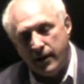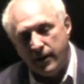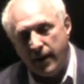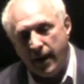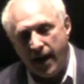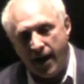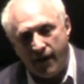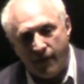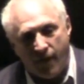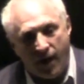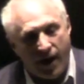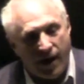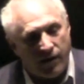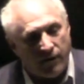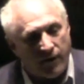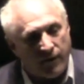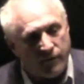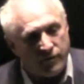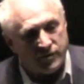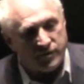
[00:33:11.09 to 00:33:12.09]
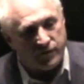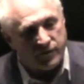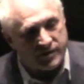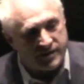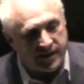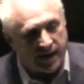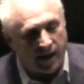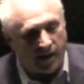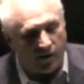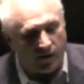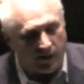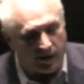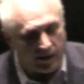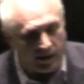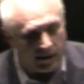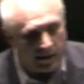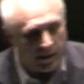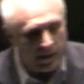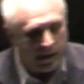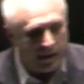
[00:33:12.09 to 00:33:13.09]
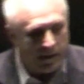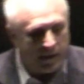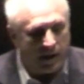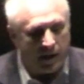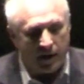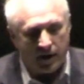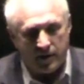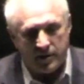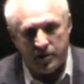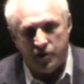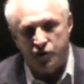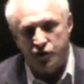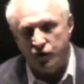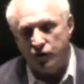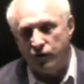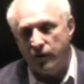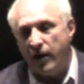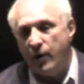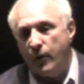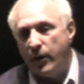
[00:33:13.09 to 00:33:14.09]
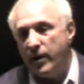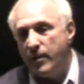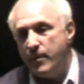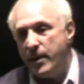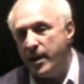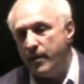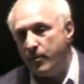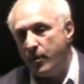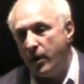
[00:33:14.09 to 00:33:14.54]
that have high levels of integrity, that are going to teach you the right way to make